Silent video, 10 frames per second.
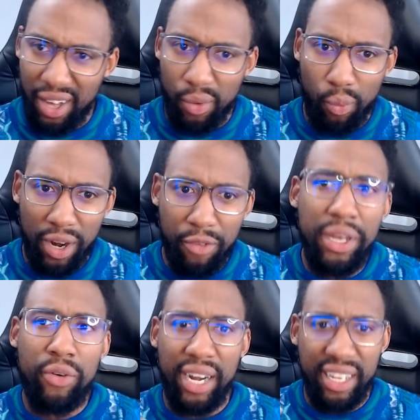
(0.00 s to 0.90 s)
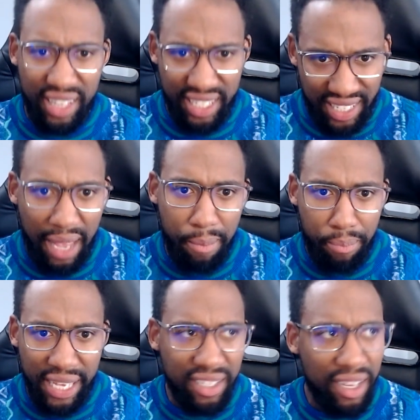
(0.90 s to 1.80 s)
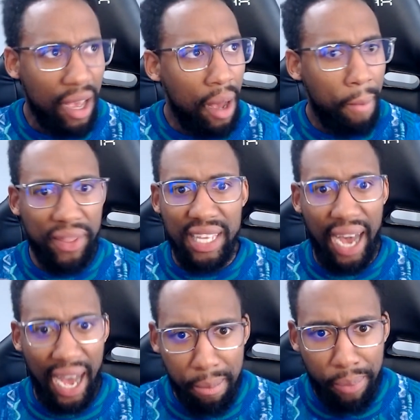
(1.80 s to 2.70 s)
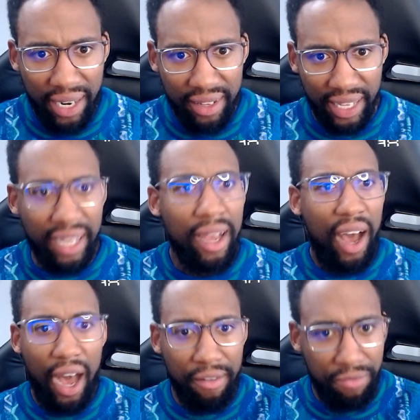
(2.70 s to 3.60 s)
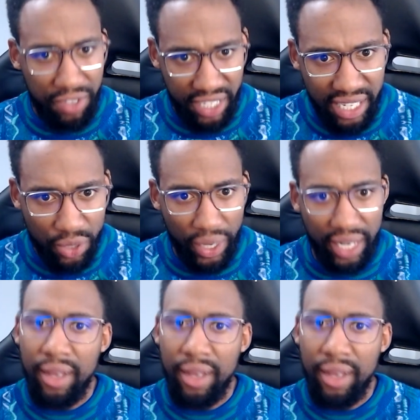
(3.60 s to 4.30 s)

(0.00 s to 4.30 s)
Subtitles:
what if we created the same piece, but the unbundling of G Suite,